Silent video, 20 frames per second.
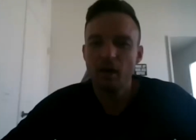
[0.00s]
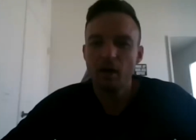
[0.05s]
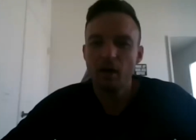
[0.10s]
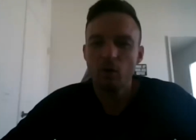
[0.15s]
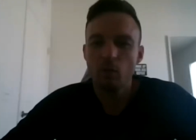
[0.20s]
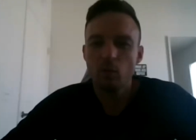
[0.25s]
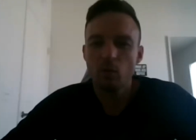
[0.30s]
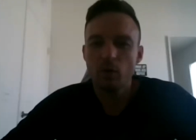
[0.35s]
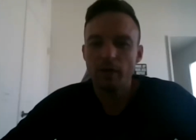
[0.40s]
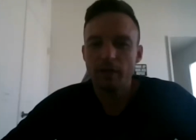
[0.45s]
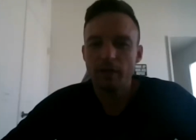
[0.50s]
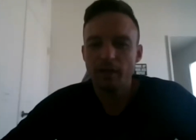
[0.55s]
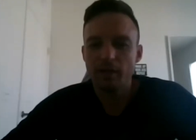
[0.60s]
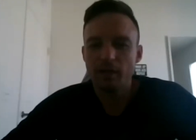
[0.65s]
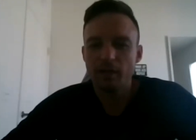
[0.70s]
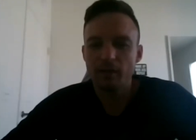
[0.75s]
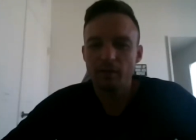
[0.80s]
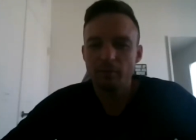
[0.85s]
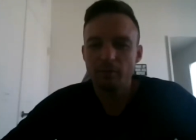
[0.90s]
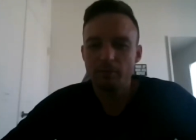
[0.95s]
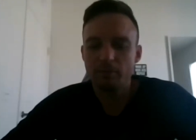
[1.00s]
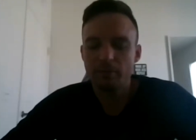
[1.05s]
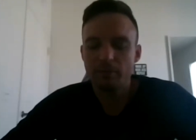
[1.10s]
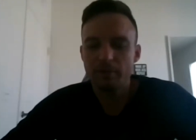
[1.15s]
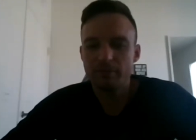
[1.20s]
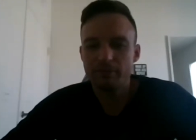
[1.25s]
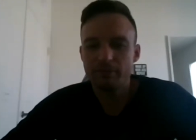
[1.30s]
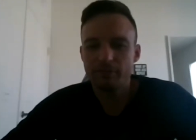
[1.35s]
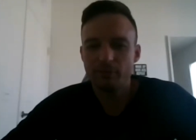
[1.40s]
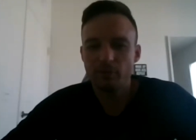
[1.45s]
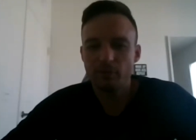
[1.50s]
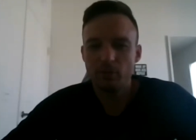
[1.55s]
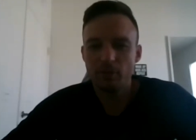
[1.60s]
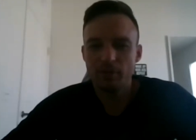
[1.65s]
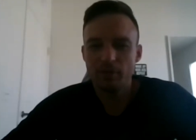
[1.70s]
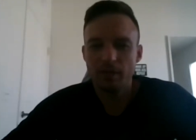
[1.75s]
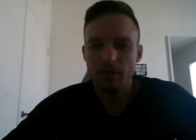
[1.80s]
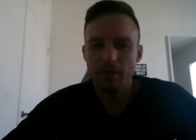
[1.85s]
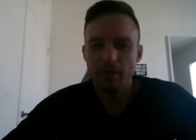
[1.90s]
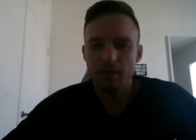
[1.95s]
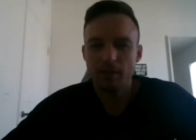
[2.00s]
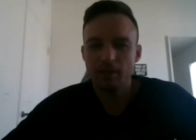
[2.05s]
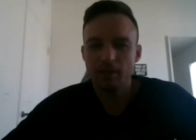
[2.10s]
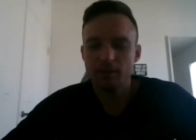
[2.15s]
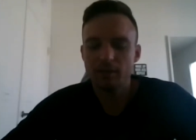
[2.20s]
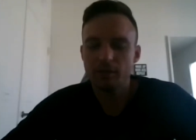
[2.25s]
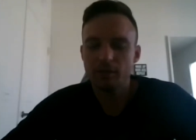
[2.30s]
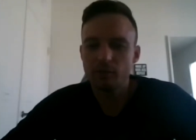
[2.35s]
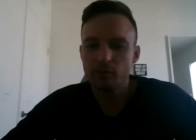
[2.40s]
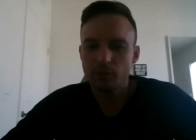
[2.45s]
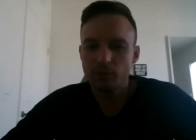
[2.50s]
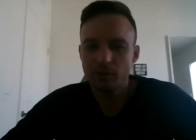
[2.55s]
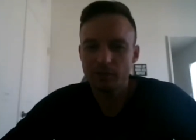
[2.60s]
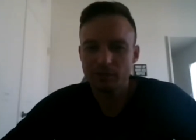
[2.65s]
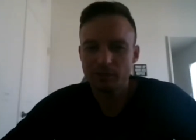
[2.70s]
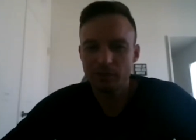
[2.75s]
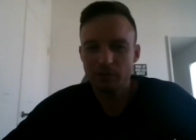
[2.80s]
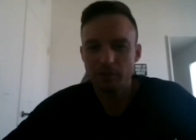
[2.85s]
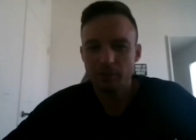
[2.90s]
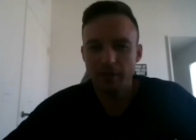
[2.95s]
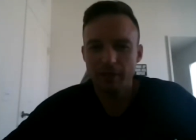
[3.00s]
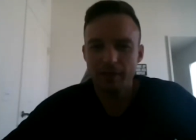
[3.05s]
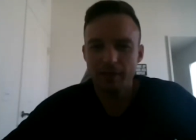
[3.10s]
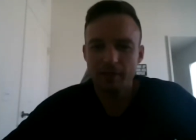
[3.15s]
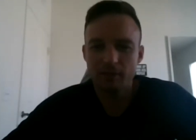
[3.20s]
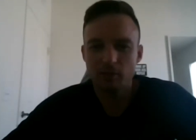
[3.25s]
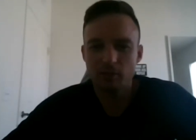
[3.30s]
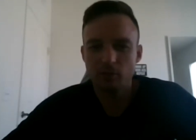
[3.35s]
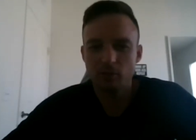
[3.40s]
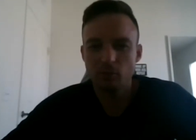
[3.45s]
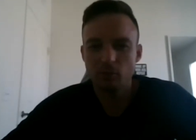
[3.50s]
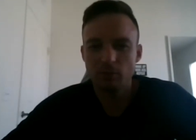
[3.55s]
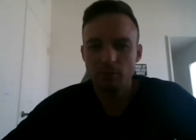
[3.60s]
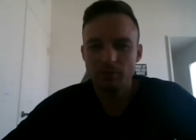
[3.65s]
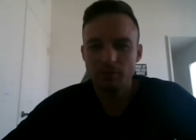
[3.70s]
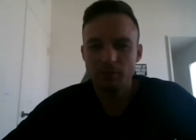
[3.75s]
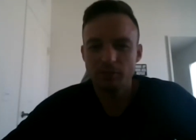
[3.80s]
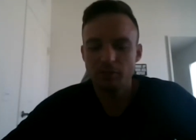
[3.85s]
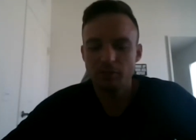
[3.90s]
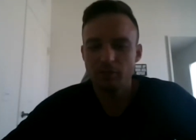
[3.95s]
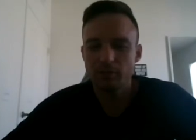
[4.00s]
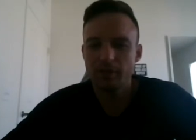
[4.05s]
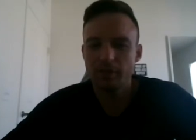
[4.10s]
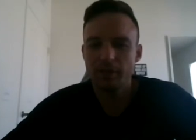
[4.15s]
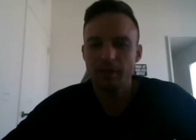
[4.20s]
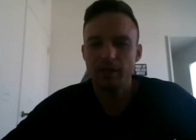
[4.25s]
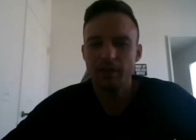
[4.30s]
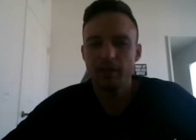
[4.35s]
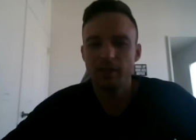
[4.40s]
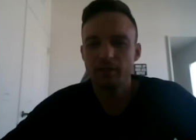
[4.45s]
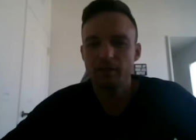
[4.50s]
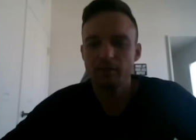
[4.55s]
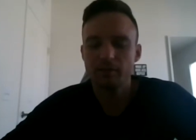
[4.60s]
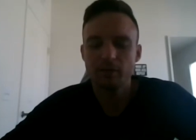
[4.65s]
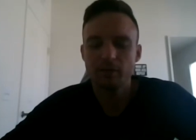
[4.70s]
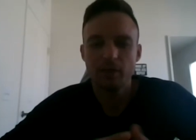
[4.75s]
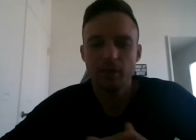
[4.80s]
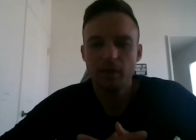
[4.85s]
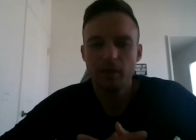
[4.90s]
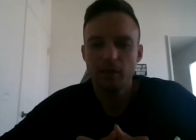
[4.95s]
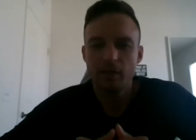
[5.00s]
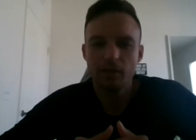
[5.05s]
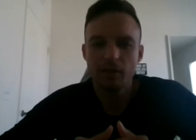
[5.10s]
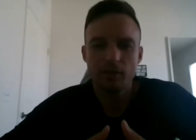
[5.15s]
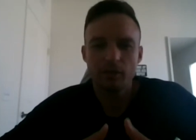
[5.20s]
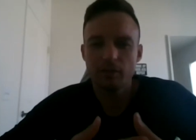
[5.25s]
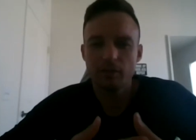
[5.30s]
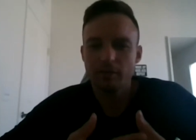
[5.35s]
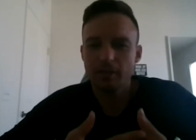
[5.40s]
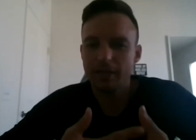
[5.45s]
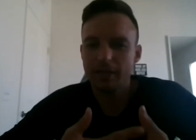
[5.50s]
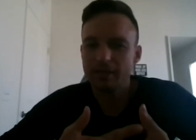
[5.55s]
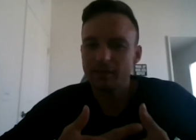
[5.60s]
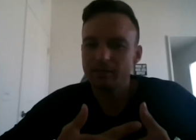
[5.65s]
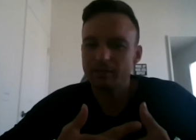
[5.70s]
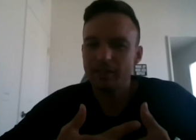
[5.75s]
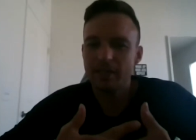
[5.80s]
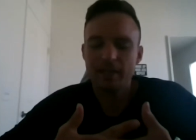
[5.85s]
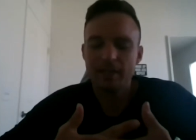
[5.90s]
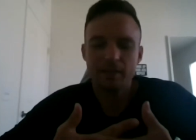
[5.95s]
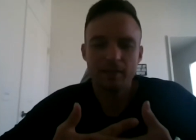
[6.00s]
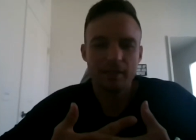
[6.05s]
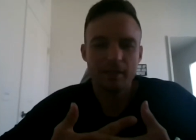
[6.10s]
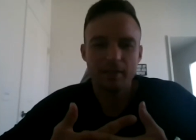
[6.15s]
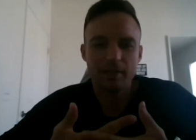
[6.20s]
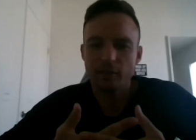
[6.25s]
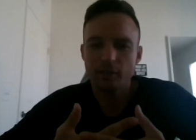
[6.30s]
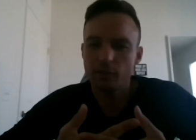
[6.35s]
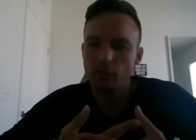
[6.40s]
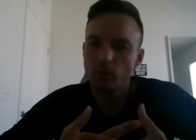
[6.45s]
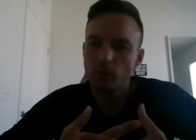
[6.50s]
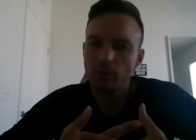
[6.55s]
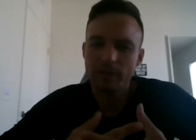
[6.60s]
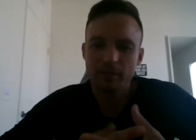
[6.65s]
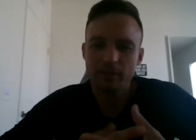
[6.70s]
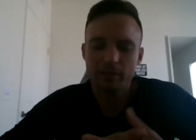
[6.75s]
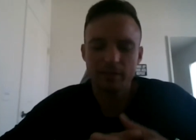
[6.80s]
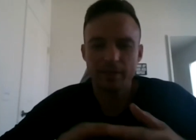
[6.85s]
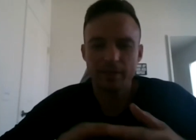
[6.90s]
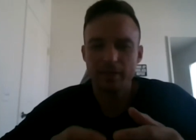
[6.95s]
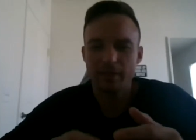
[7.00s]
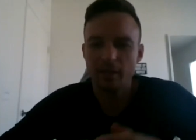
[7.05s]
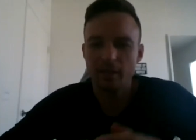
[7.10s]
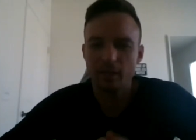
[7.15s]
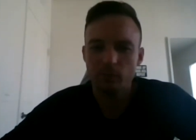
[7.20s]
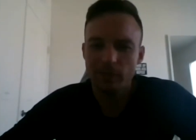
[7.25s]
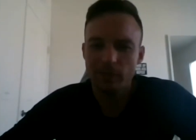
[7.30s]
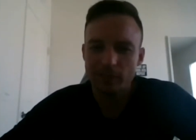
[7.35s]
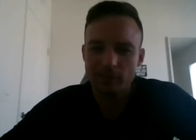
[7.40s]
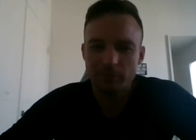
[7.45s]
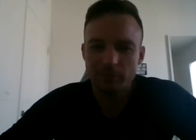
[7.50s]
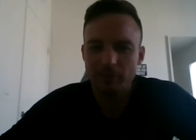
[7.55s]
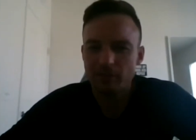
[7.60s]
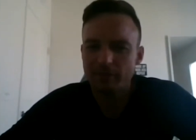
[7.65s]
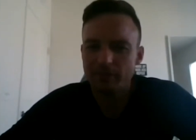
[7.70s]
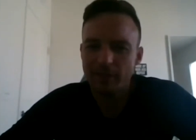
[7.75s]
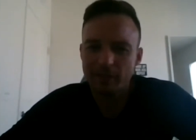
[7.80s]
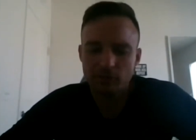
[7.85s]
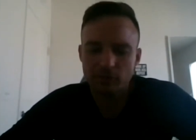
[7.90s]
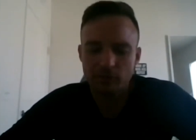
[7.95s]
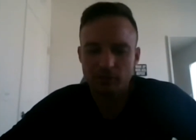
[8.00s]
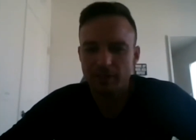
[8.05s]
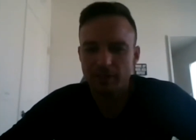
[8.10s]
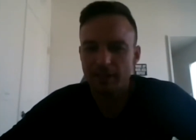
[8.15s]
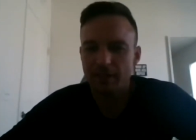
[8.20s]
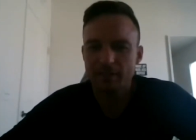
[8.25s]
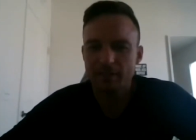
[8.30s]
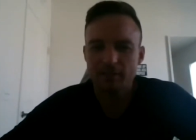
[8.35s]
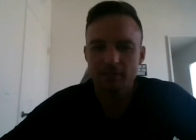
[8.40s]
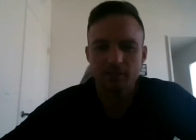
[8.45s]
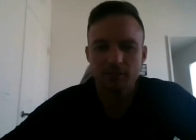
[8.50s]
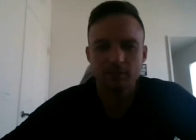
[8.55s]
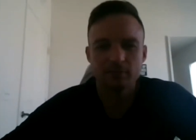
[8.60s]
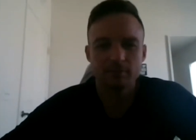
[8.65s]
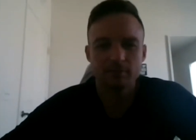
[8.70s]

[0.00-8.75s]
What uh before uh you twisted your ankle, what was your uh your like daily or your weekly uh, regimen of exercise?